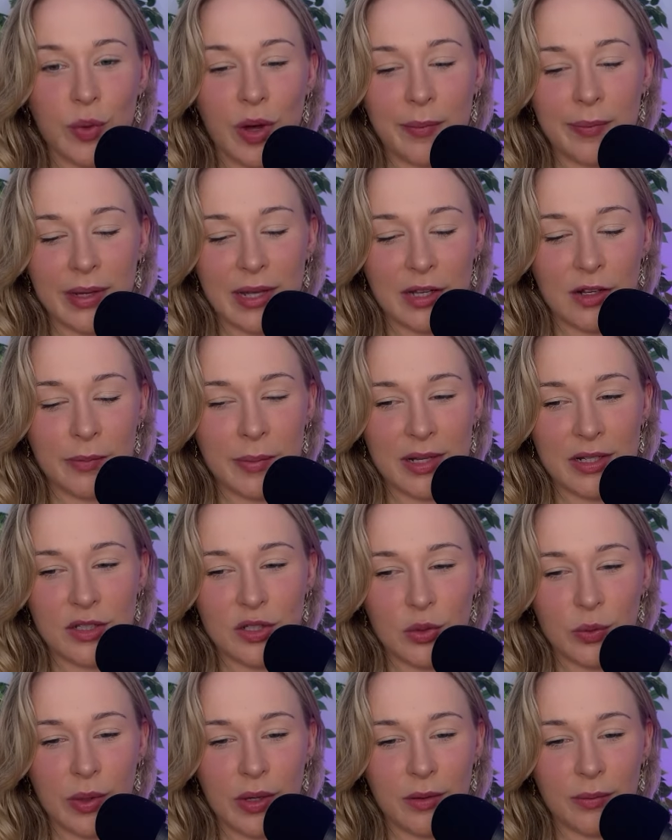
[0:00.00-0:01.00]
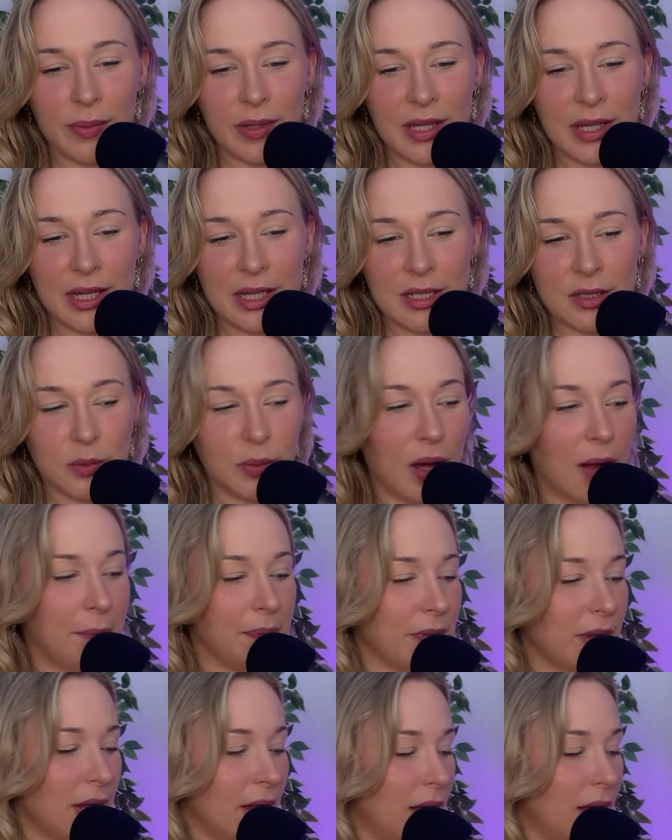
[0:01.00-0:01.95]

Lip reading: well-being, your mental well-being as well.